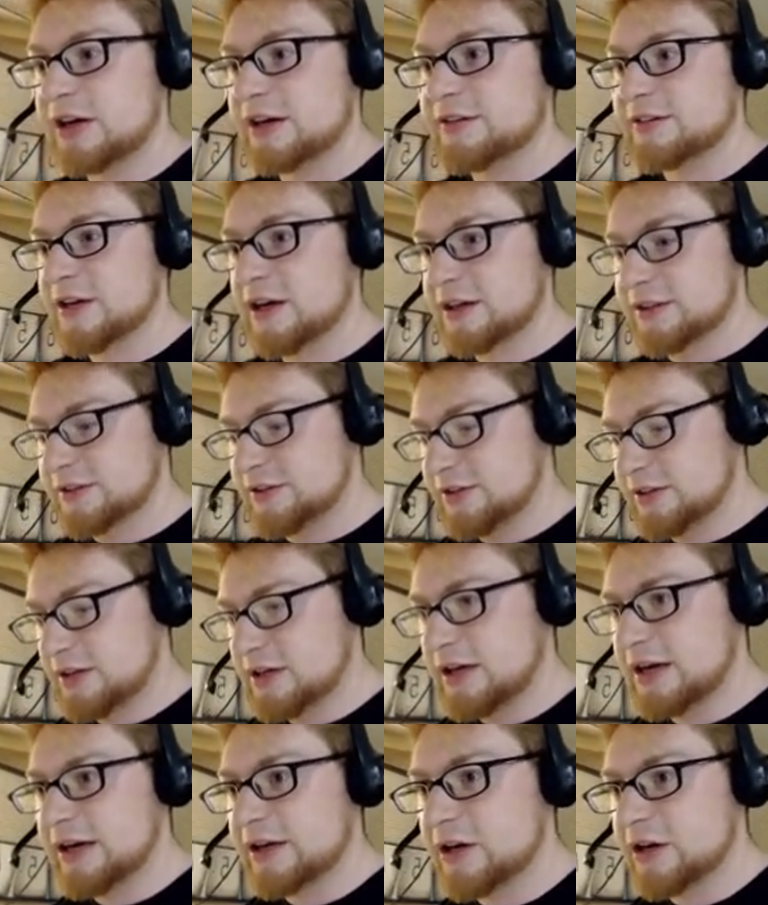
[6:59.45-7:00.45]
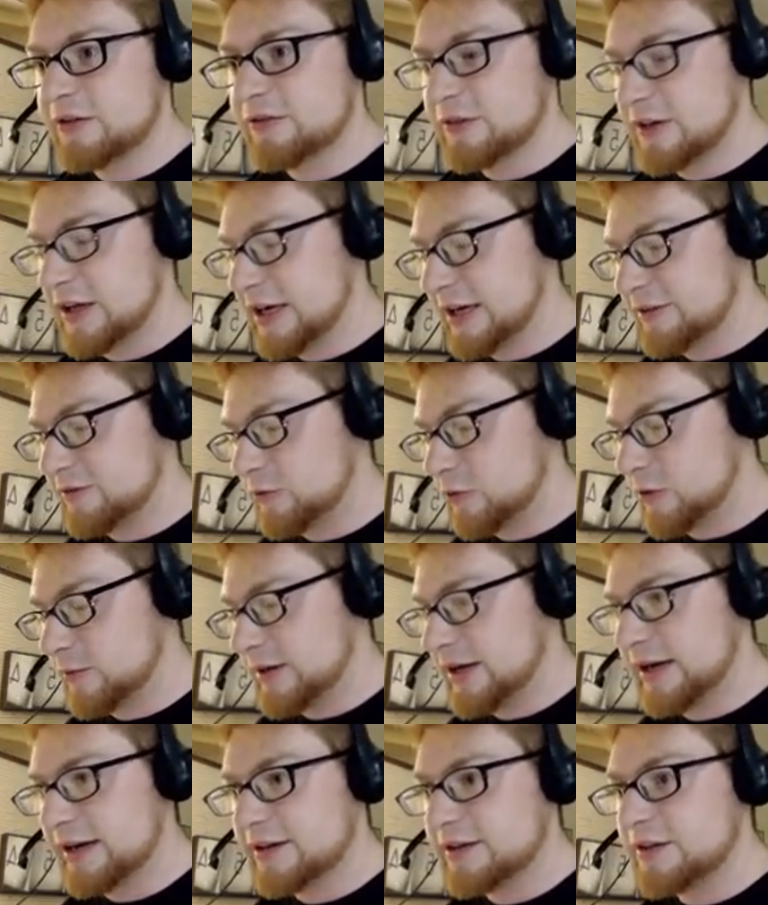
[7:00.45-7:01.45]
text, and our flag
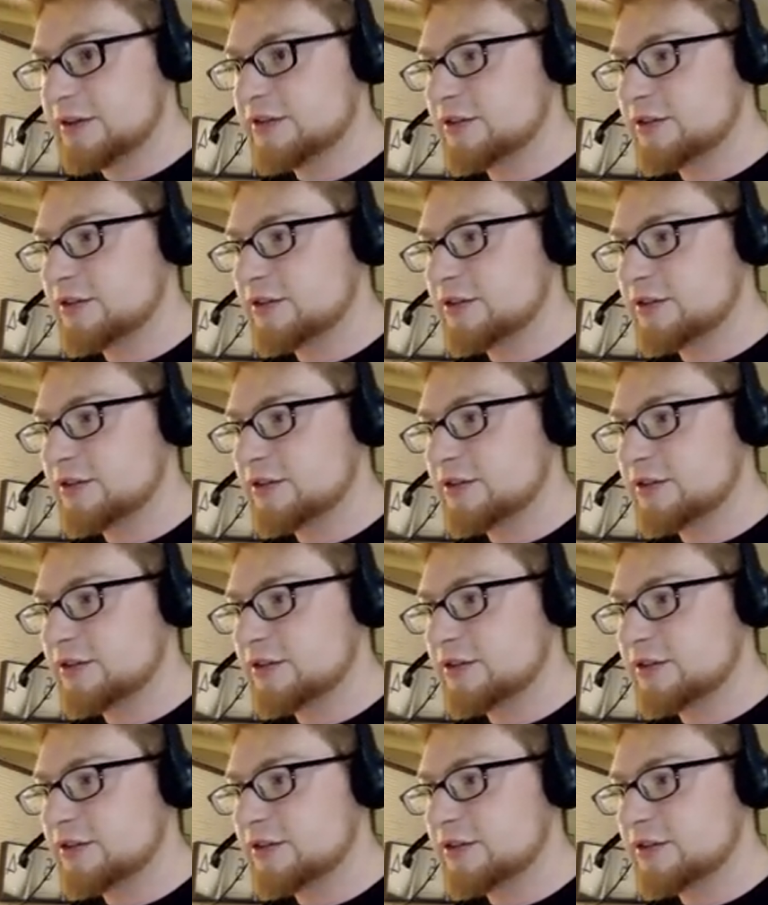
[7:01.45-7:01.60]
format is